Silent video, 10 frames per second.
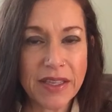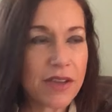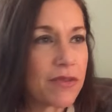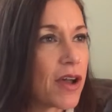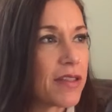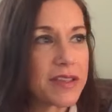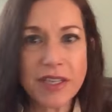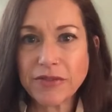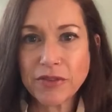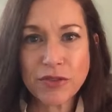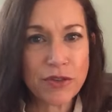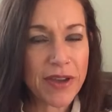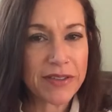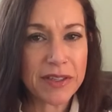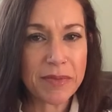Think of all the stuff you've
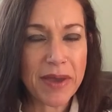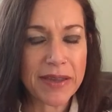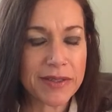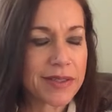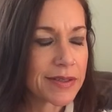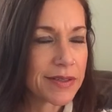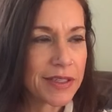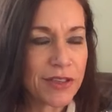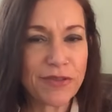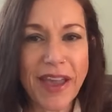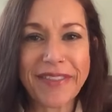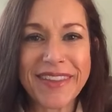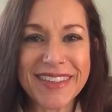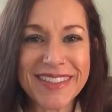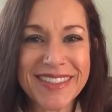survived in the past. You've got
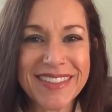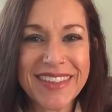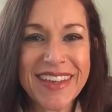this.